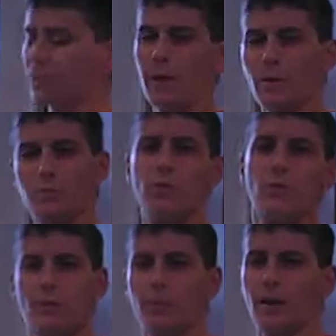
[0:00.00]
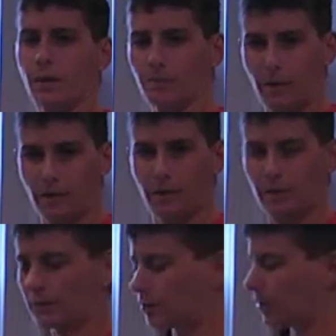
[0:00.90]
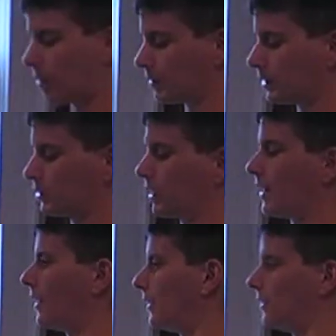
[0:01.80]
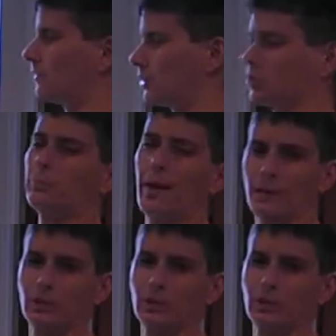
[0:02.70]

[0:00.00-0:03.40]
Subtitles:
of my brew in the bag method. So I'm going to try just batch